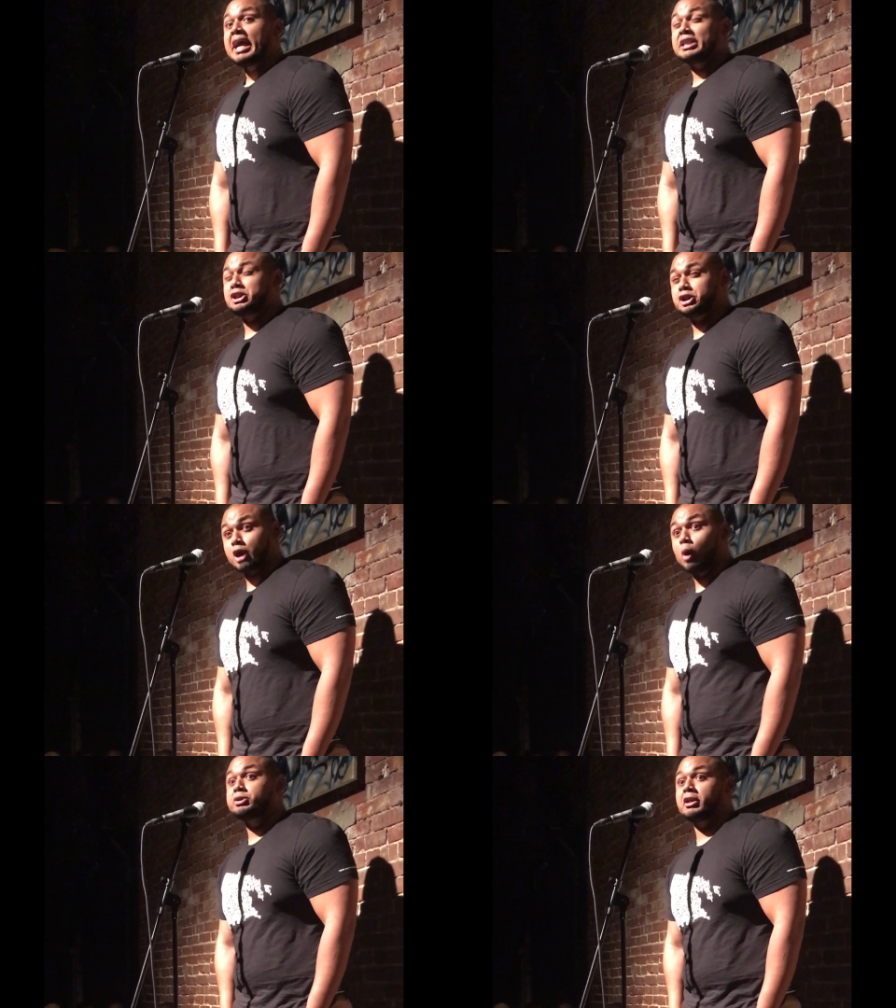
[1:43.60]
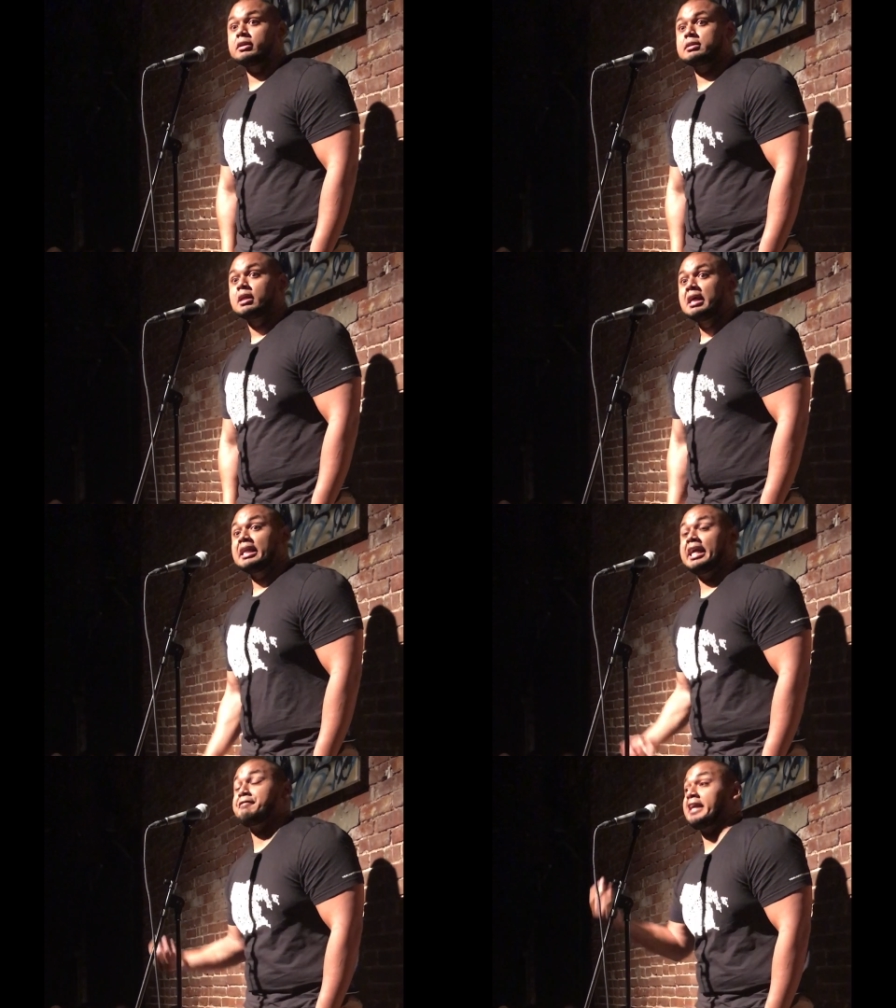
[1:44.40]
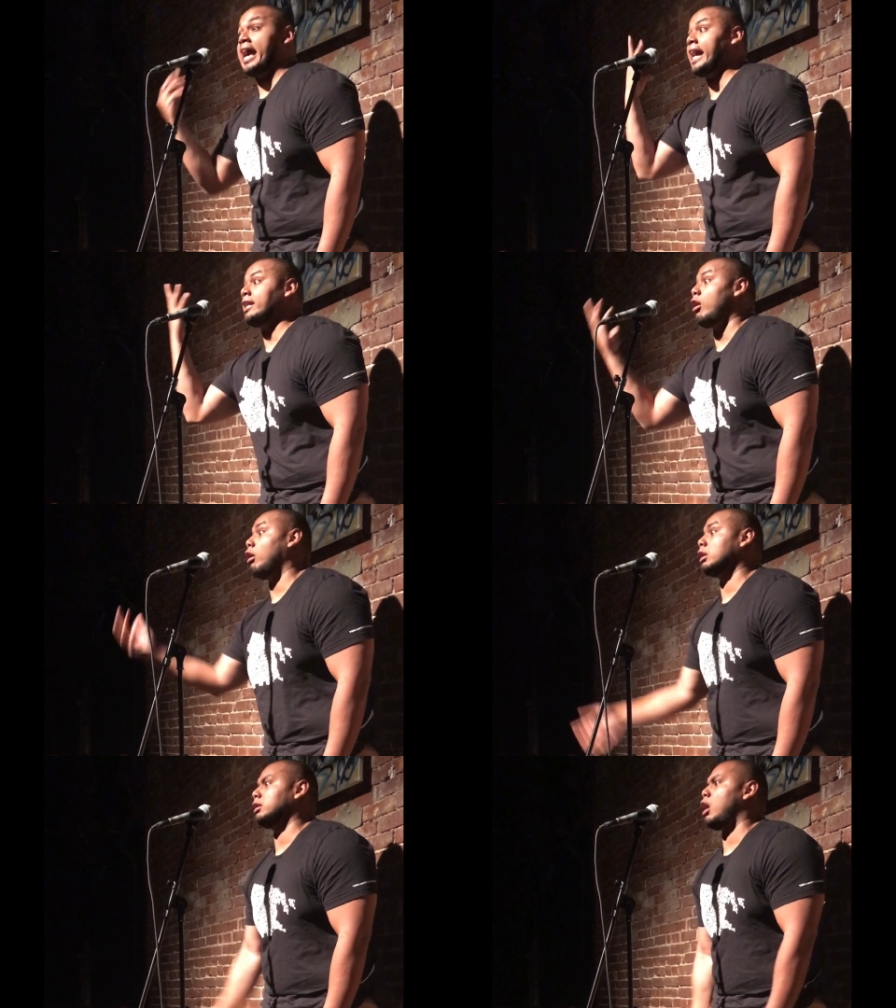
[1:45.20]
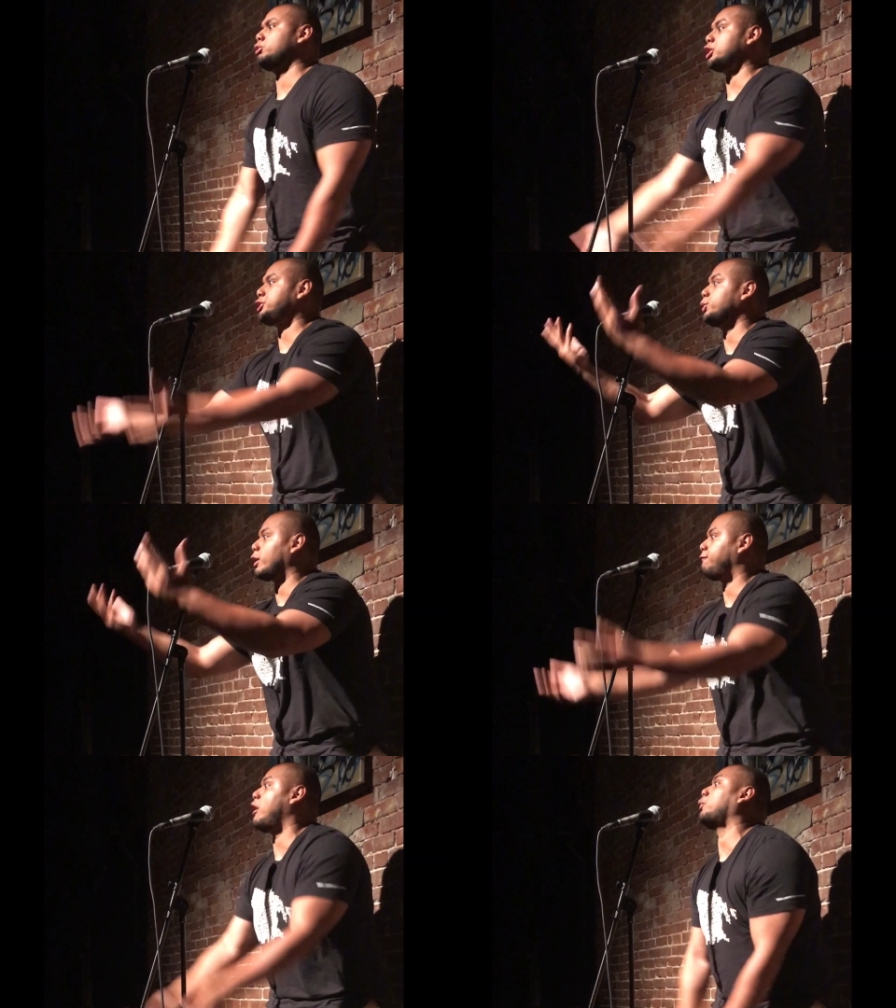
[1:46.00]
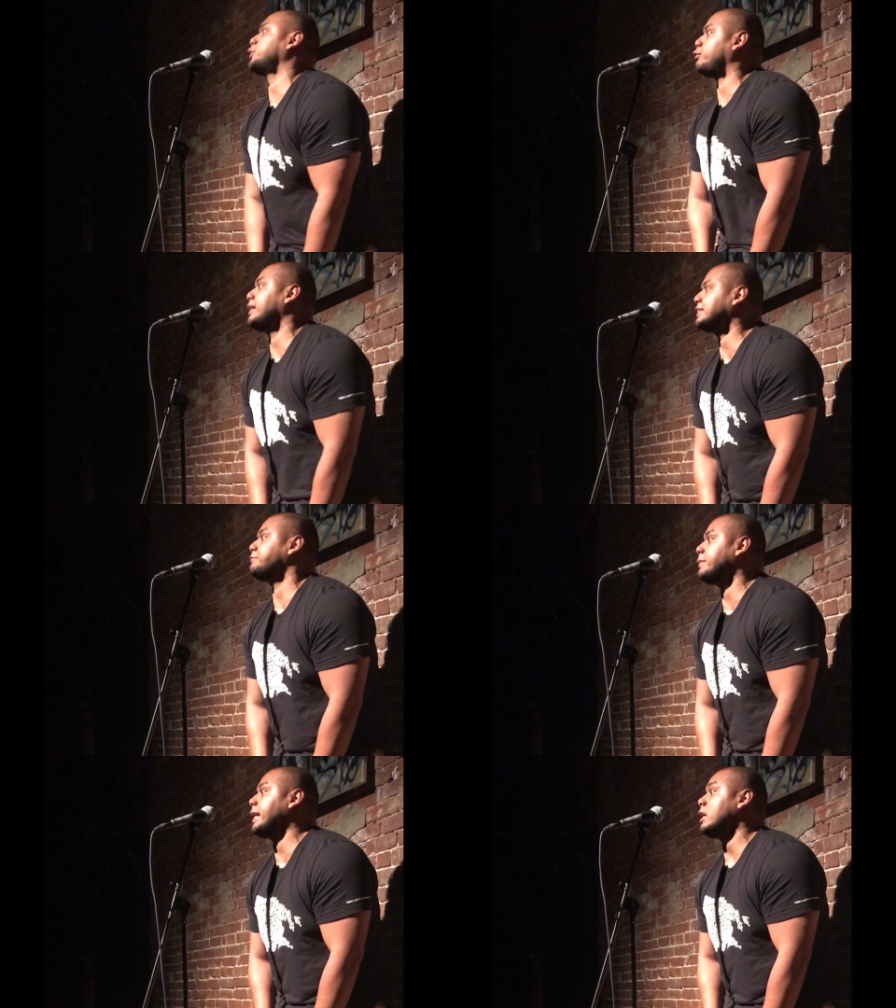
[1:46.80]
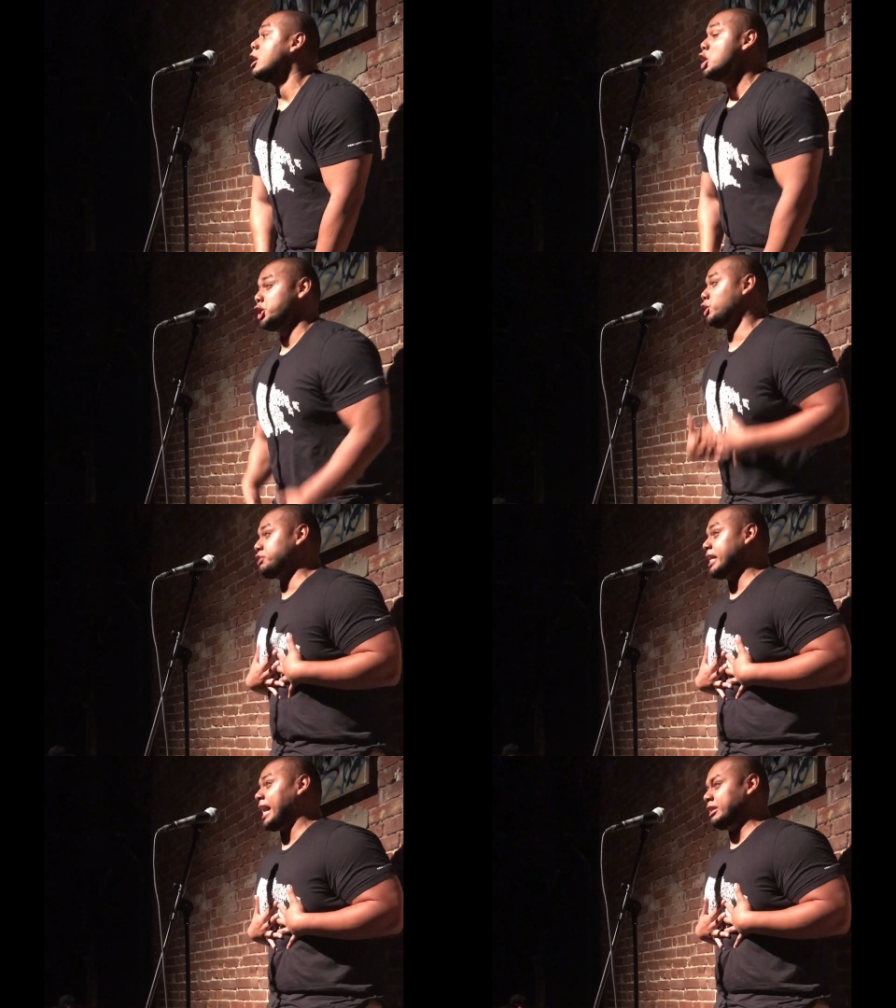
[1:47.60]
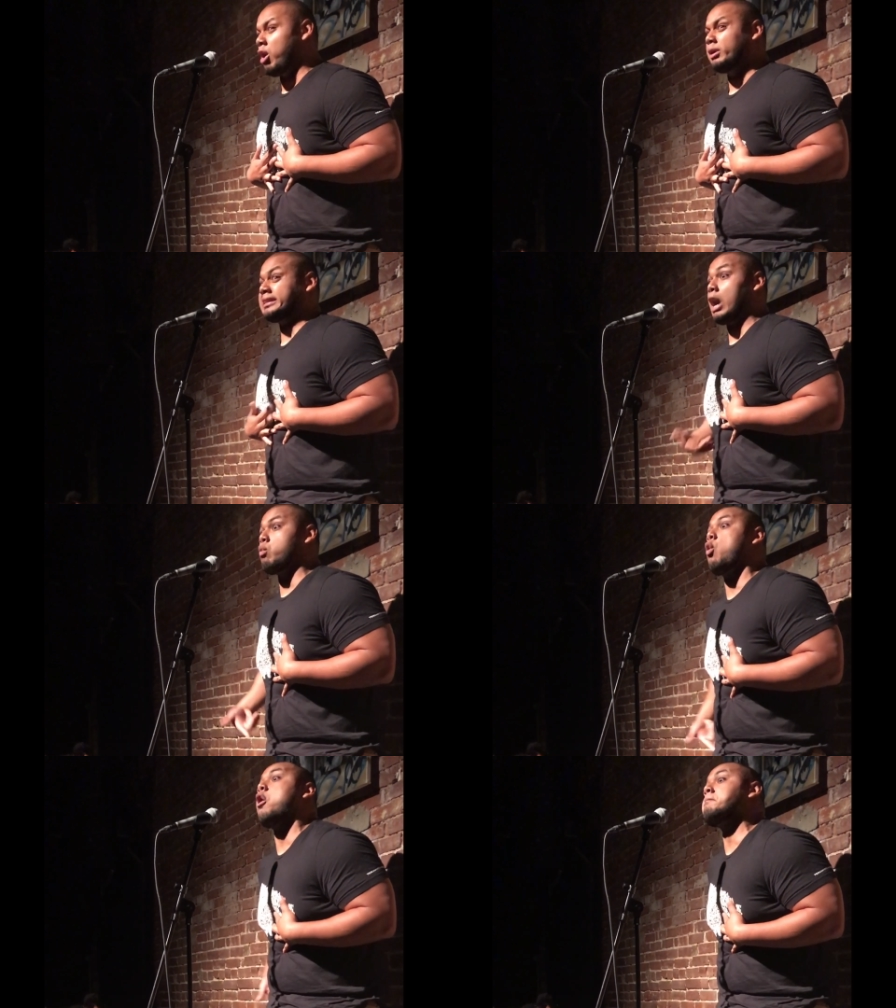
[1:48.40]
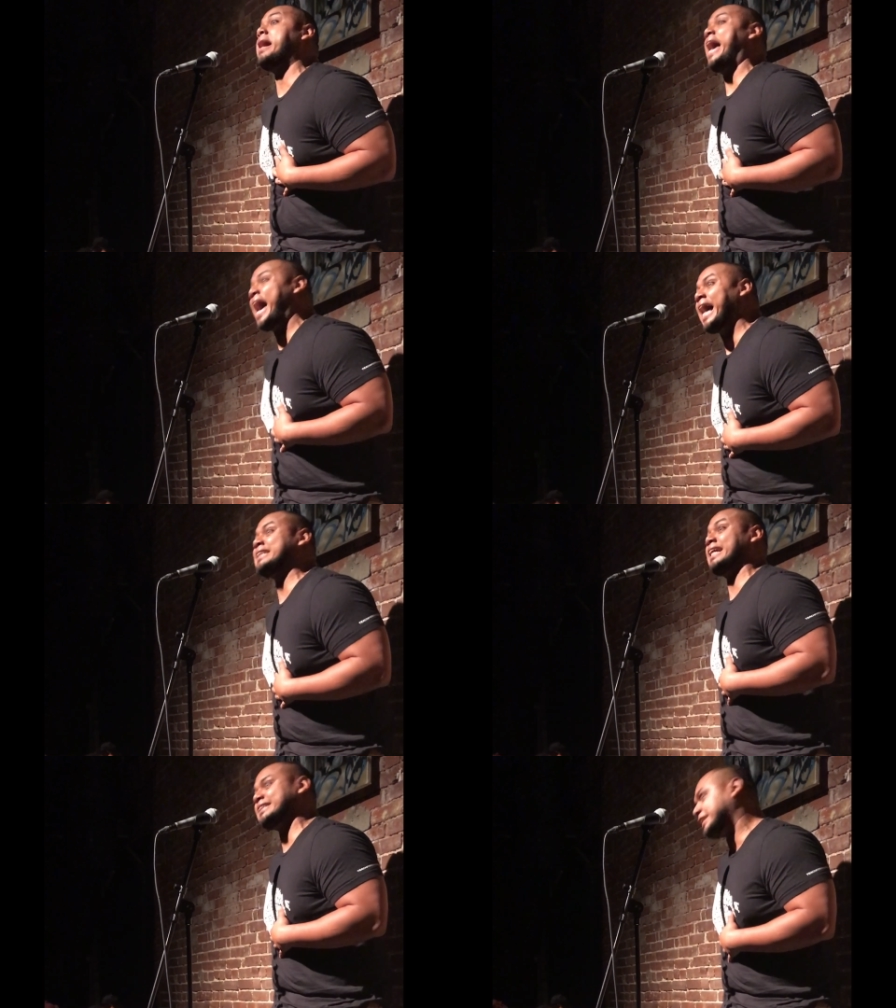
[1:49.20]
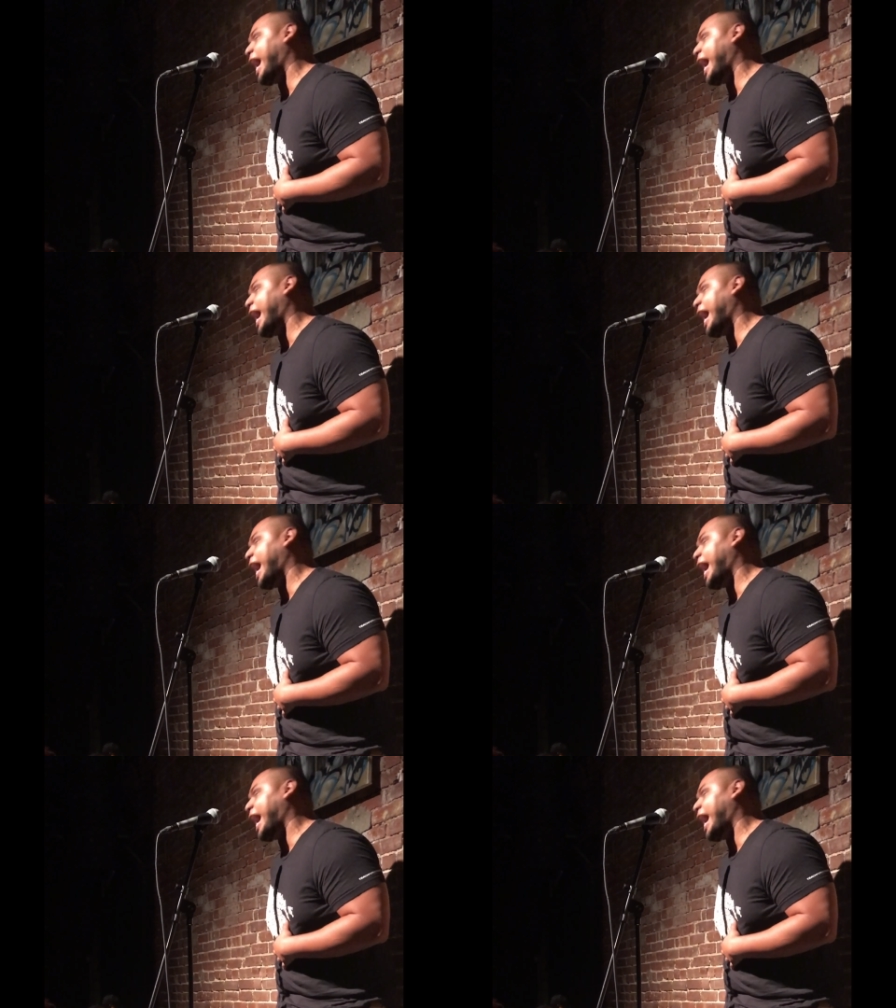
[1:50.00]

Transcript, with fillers: And shoulders, leaving head all alone just so you can fuck with the rest of me? You think I noticed how warm my ass has